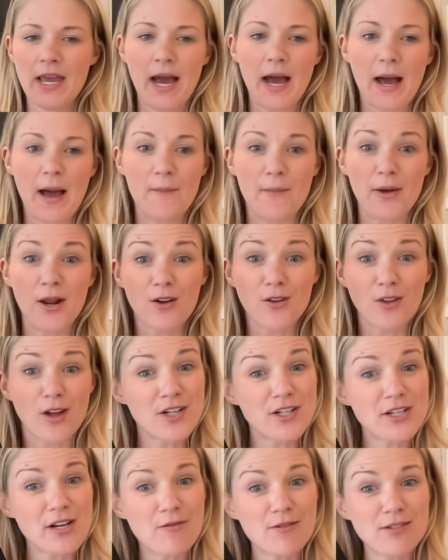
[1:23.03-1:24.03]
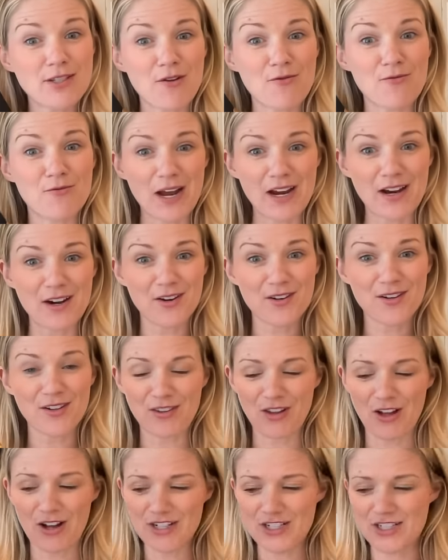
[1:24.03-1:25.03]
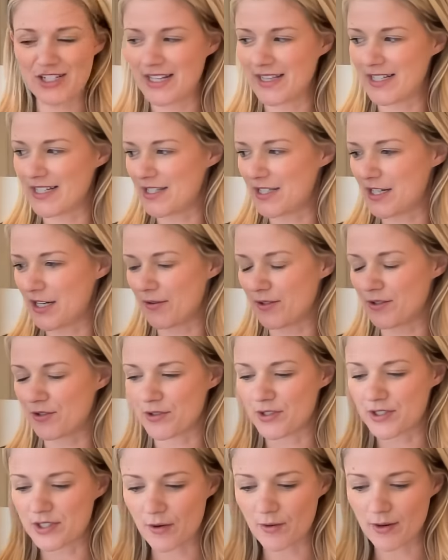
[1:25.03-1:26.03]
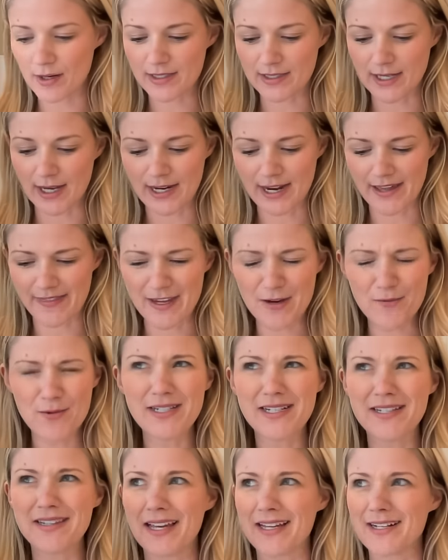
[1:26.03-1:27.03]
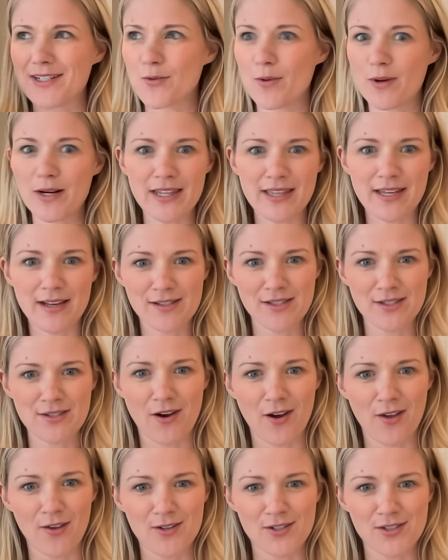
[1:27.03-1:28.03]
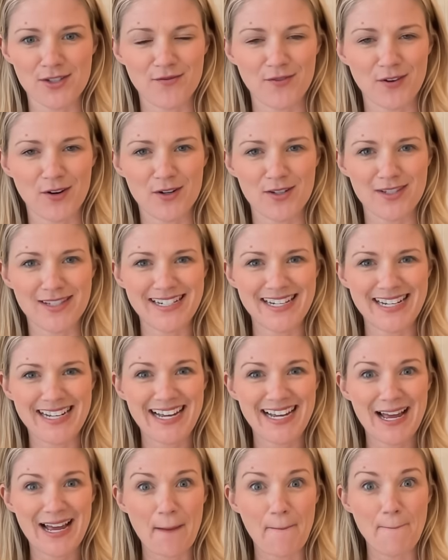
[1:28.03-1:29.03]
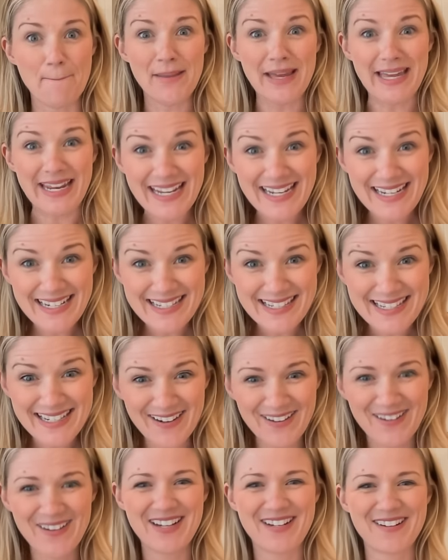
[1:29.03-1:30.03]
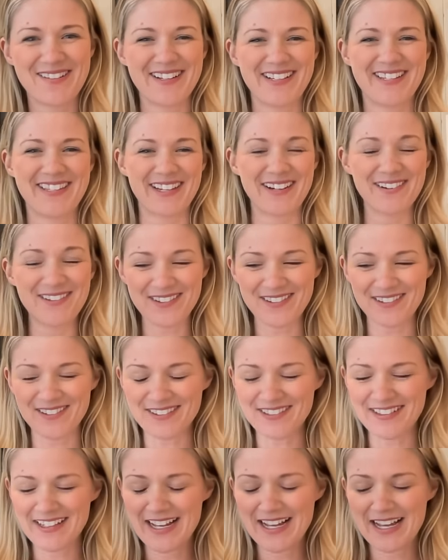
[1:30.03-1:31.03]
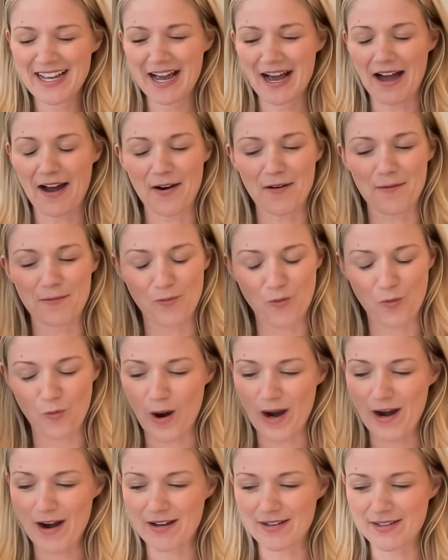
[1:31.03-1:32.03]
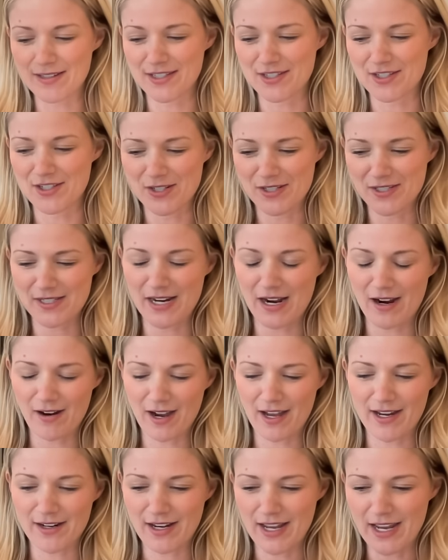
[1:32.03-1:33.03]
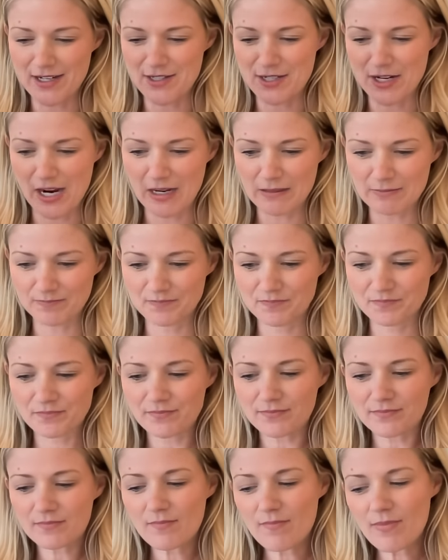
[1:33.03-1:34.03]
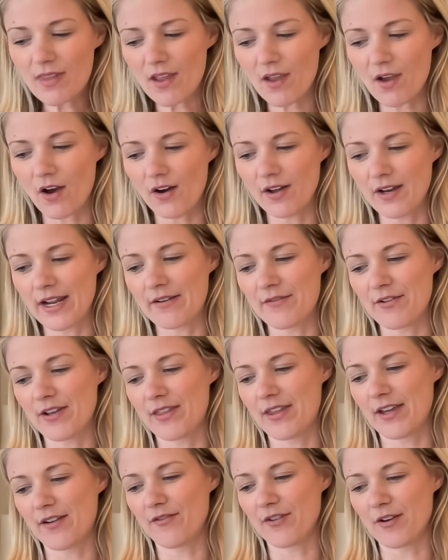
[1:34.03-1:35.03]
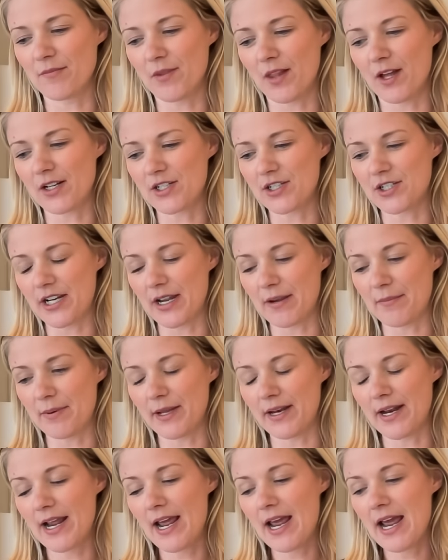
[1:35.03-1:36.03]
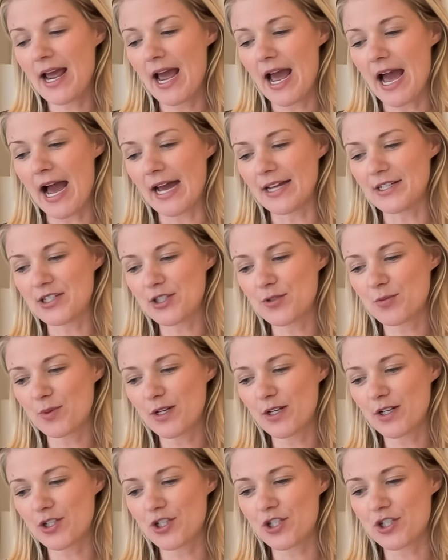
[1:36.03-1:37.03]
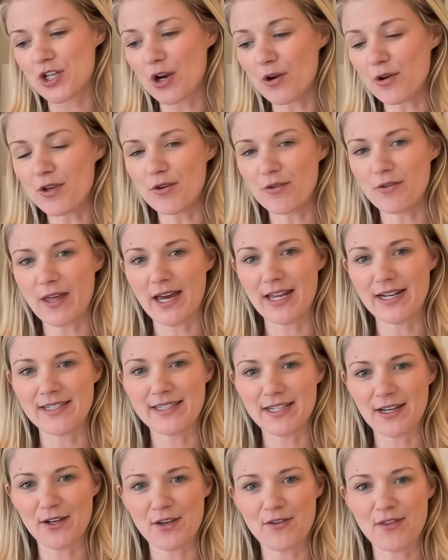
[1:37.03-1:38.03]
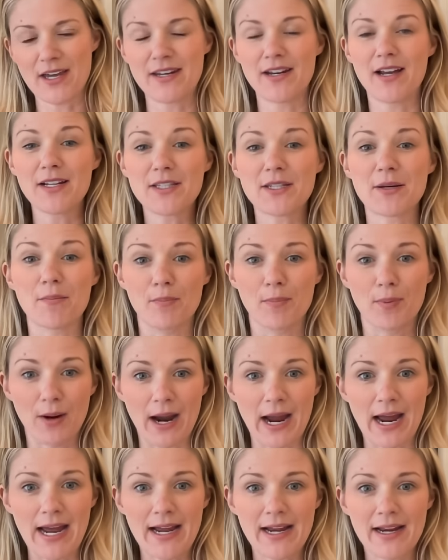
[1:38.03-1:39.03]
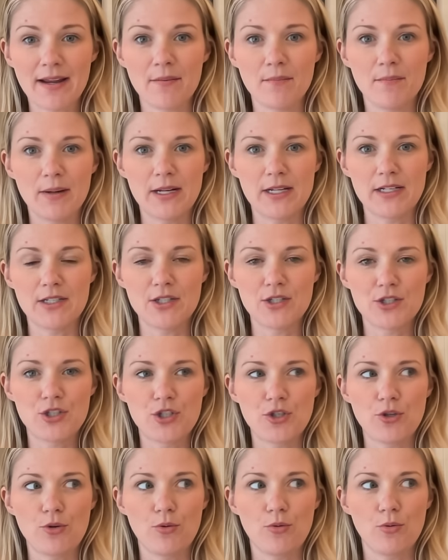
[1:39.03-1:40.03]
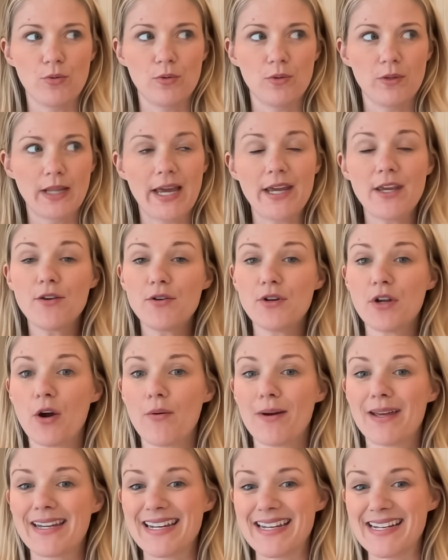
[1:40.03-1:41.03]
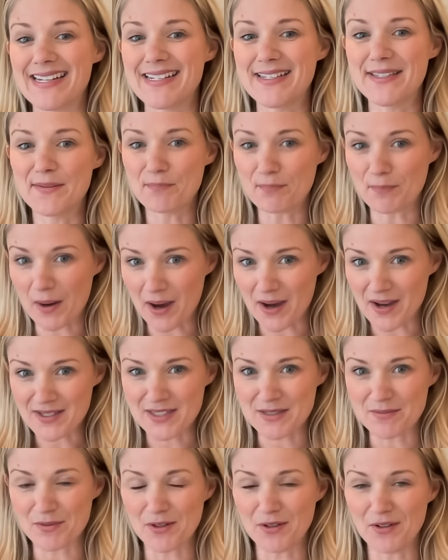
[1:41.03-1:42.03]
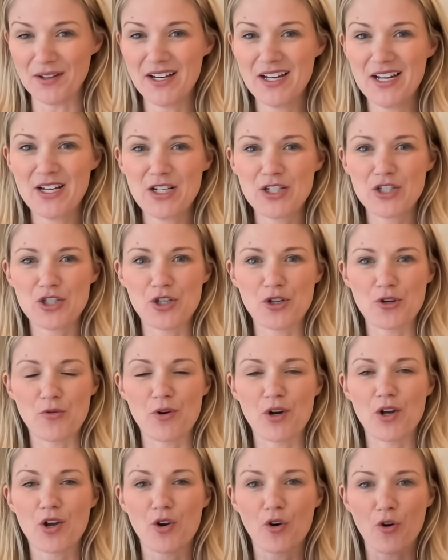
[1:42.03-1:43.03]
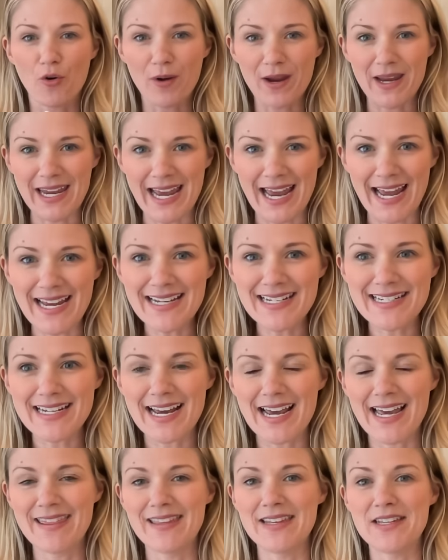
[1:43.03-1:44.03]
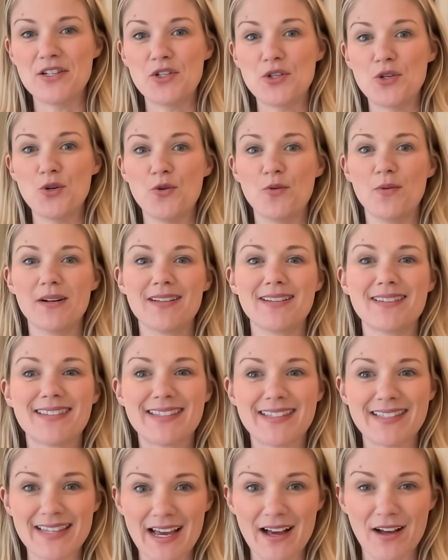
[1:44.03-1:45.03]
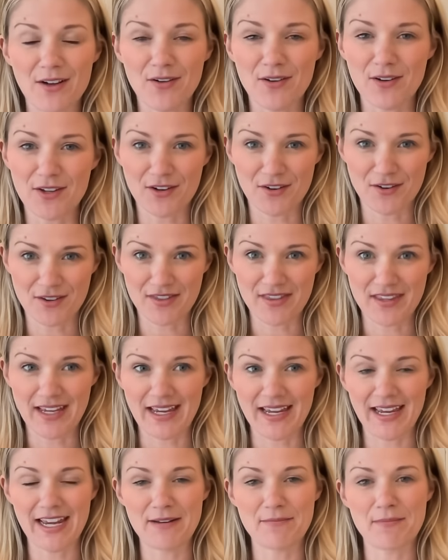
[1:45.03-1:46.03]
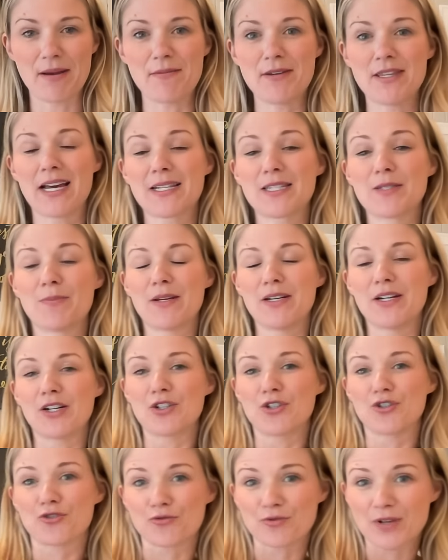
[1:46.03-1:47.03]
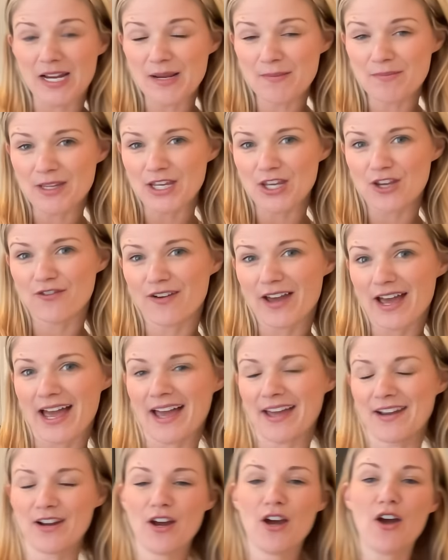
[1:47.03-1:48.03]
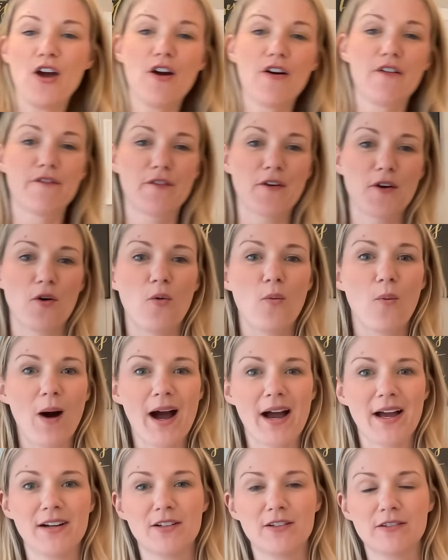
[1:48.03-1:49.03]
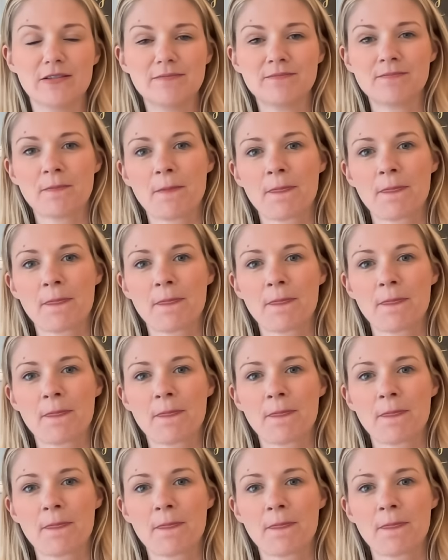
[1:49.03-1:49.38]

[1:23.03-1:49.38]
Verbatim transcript: Um, but our launch day was our record launch day this year, which was so exciting. I think we did like twenty thousand dollars in the first minute, which was so cool. Our warehouse is just now kind of catching up on everything from launch day, but I just want to show you that and tell you that not to brag, but to let you know it is possible to create and then to sell your thing. And maybe that's been a dream that you've had for a while.